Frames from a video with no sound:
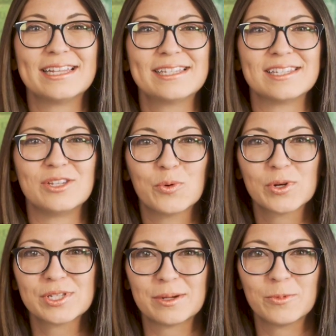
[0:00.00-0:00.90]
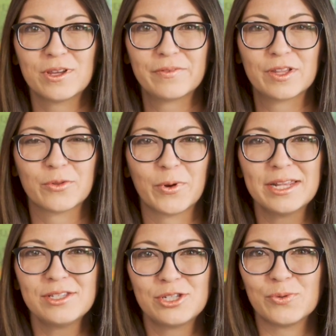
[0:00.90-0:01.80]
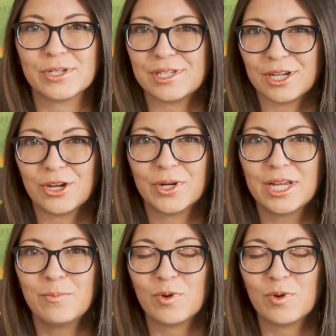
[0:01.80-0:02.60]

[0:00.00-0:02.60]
This is your summary of the threats to our security,